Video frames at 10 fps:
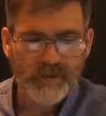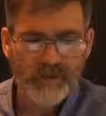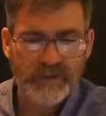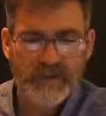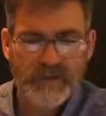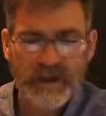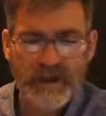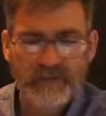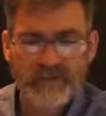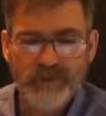Says, keep your
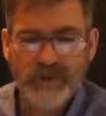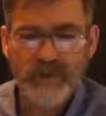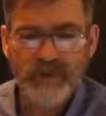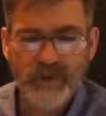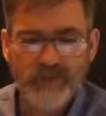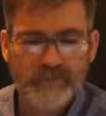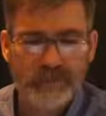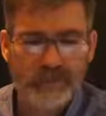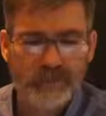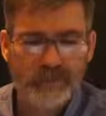eyes peeled on
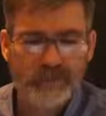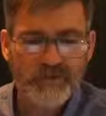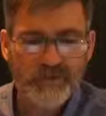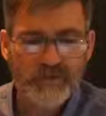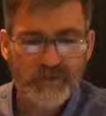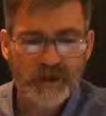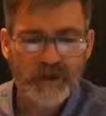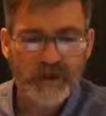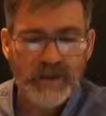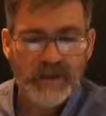Belarus this year.